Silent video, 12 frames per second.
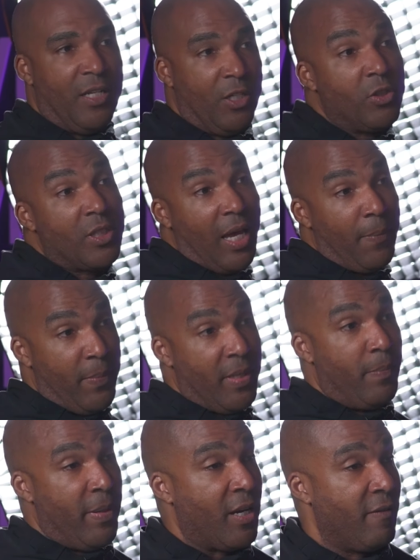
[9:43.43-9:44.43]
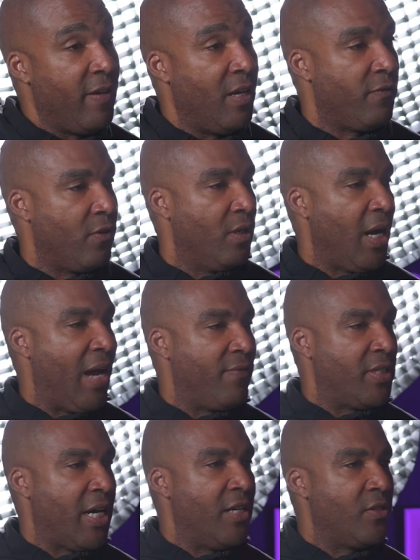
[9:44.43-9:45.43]
It used to have to be a big event for
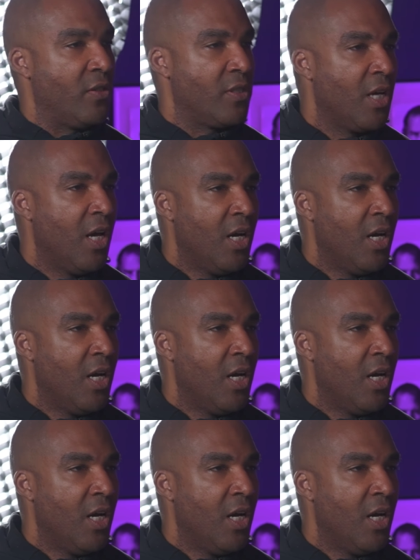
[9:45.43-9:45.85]
advertisers.